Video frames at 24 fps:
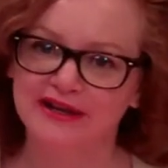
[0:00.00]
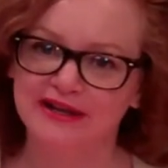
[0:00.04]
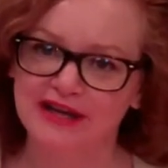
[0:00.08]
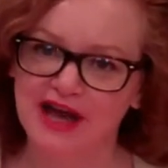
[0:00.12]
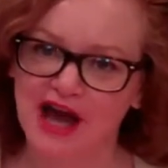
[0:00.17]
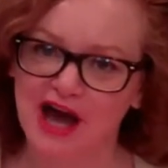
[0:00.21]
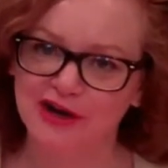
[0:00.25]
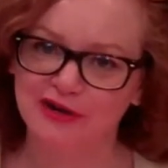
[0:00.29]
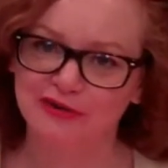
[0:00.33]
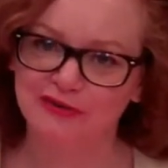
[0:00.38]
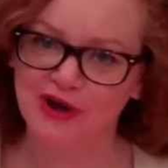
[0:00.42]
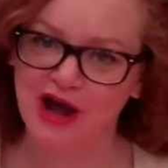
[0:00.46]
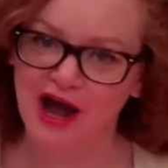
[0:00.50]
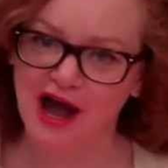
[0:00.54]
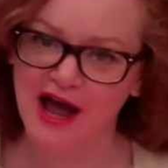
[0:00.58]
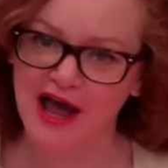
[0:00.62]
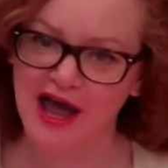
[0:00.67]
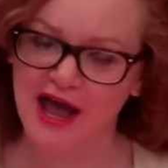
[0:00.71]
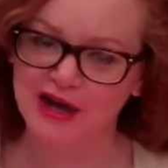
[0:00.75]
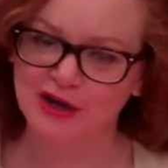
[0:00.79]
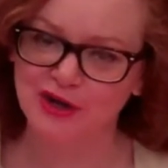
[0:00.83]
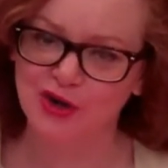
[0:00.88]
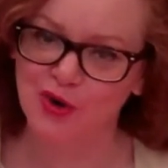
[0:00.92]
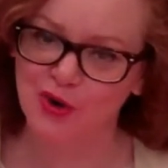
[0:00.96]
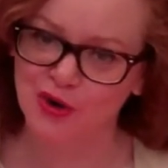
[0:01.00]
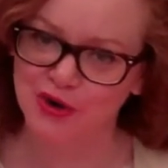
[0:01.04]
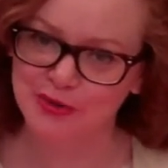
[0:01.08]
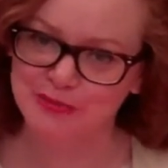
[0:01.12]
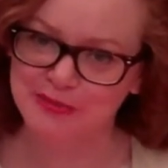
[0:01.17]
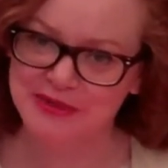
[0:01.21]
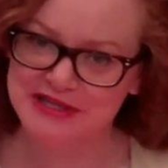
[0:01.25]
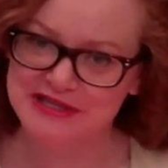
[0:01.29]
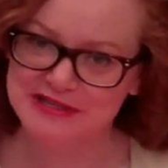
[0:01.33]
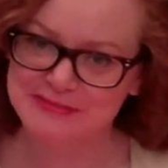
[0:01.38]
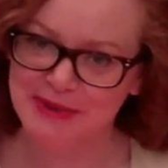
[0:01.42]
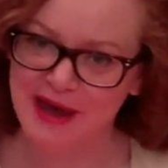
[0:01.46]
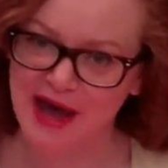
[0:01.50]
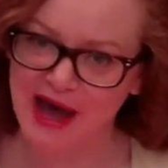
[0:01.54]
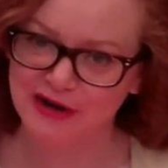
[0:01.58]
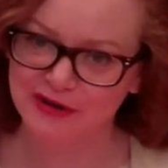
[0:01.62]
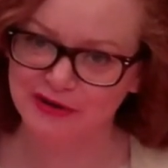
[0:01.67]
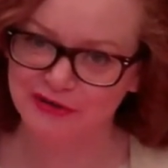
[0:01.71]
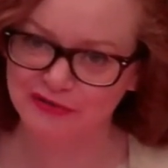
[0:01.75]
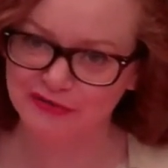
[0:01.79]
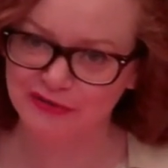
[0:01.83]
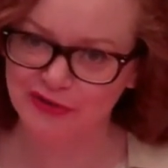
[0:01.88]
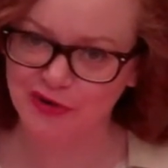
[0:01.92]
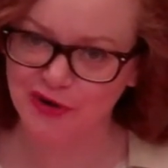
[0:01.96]
Atarah and corner piece
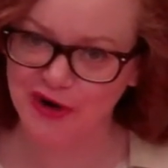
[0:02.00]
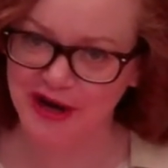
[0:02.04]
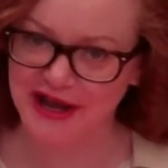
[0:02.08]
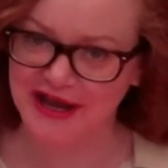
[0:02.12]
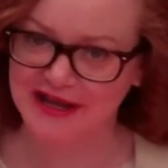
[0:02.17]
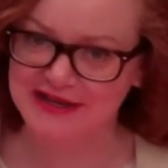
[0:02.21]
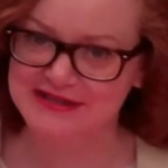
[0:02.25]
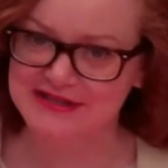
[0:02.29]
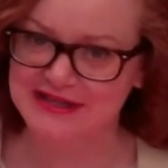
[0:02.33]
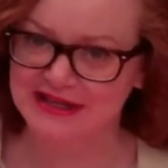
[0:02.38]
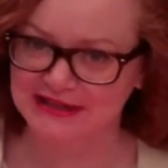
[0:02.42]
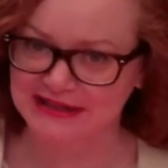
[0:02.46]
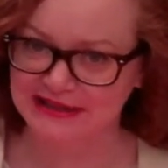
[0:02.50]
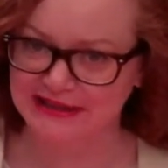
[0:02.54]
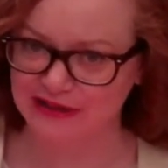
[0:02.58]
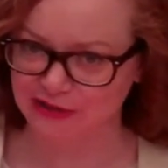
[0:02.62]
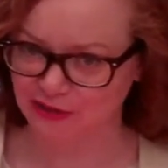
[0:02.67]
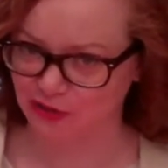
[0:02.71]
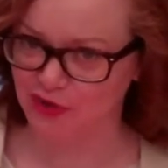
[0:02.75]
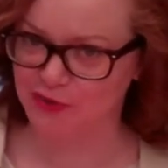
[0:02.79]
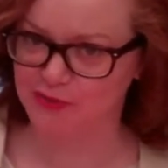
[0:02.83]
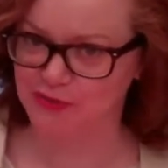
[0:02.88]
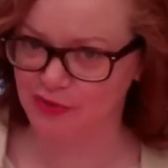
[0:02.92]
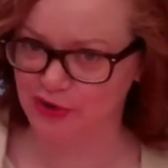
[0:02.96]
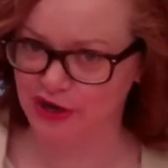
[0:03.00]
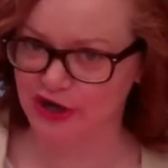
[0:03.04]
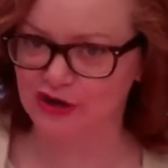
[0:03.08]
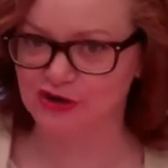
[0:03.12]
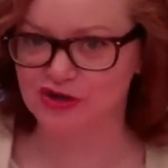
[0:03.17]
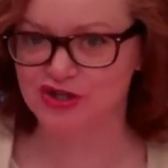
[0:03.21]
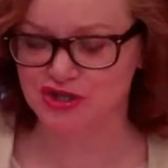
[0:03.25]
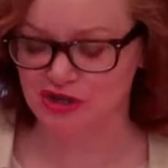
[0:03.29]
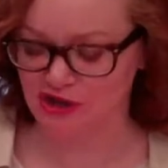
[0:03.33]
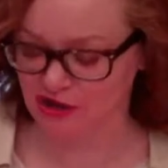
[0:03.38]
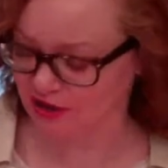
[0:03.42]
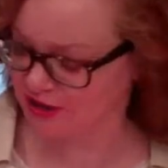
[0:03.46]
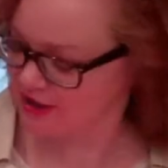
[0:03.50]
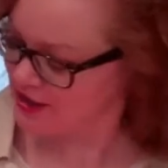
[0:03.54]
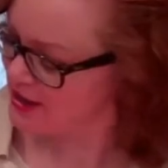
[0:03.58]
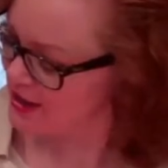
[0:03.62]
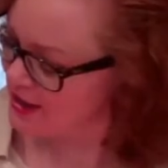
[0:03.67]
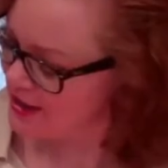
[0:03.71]
pattern for a Tallit or prayer shawl.